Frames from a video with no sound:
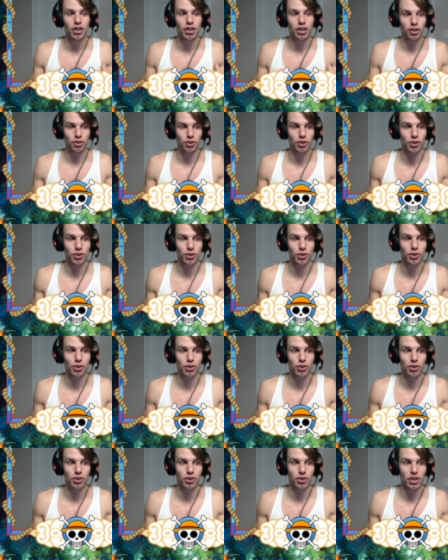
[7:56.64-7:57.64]

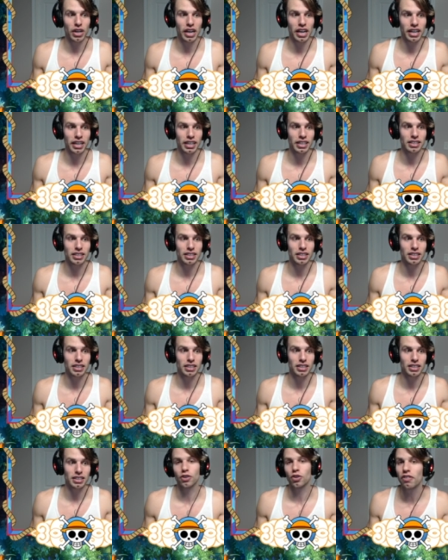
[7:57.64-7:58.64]
through
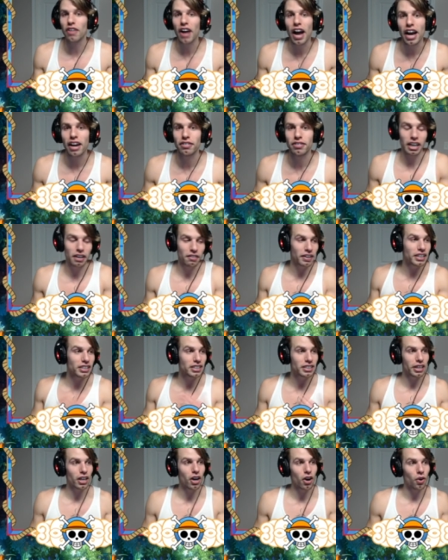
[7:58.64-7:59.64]
his revive. If
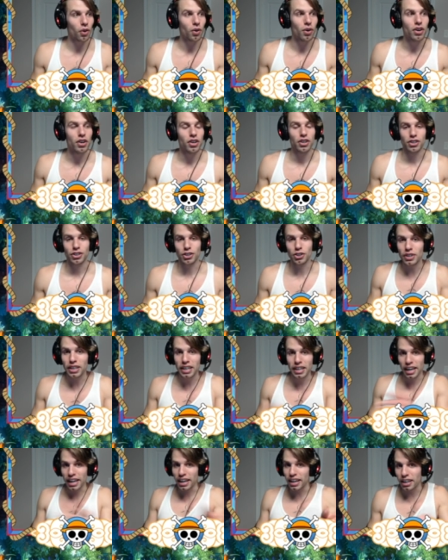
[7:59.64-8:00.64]
he's low, you
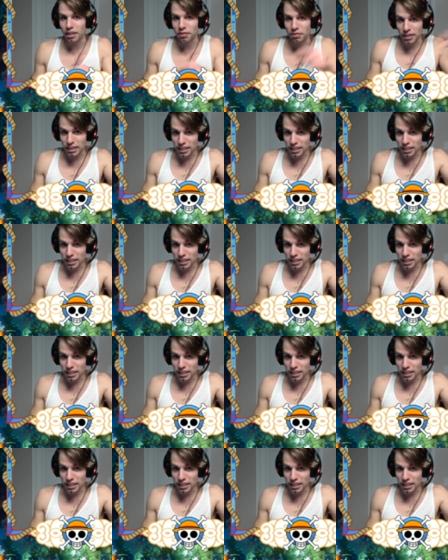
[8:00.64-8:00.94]
can hit him,